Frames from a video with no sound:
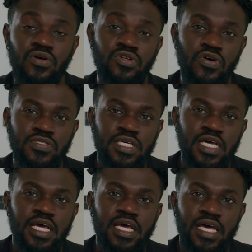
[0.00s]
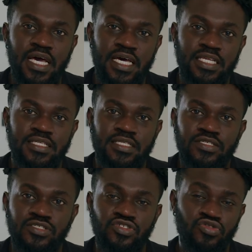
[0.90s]
or not, and
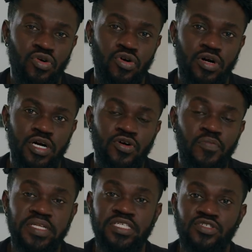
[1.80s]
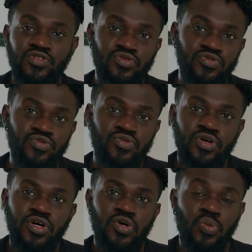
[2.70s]
you're committing
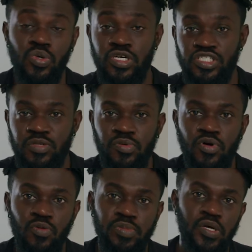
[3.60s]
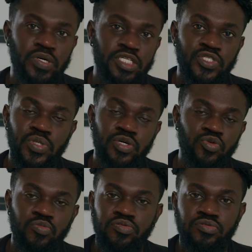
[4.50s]
to worship or belonging to a
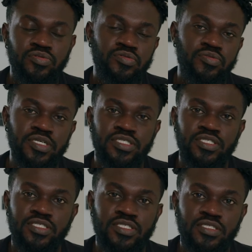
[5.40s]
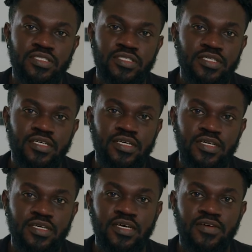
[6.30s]
group, which
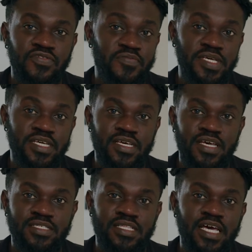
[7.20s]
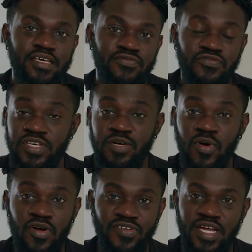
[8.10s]
for me it's like fear
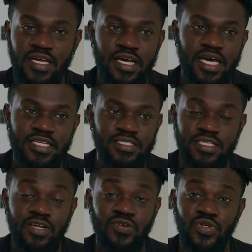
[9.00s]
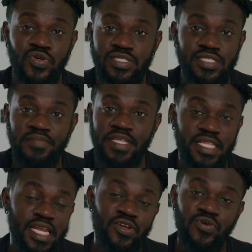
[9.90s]
mongering, and that also is something
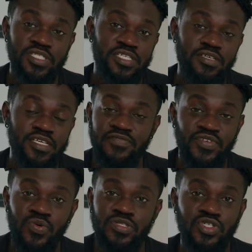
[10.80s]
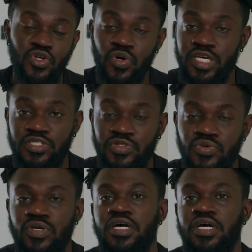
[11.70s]
that I don't even want to go into.